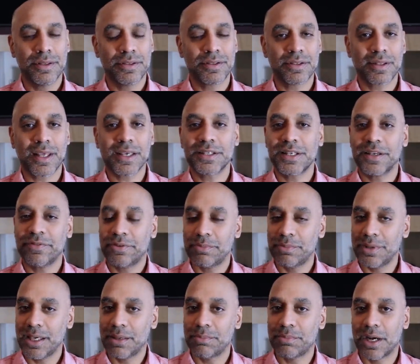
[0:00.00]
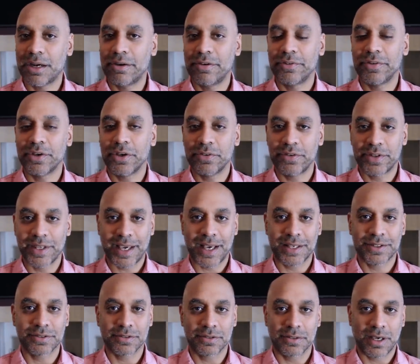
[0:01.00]
So that's it for me and my review of the
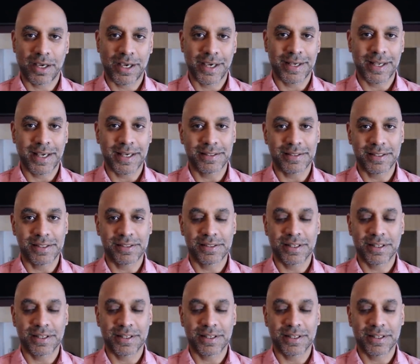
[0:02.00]
Atoll IN80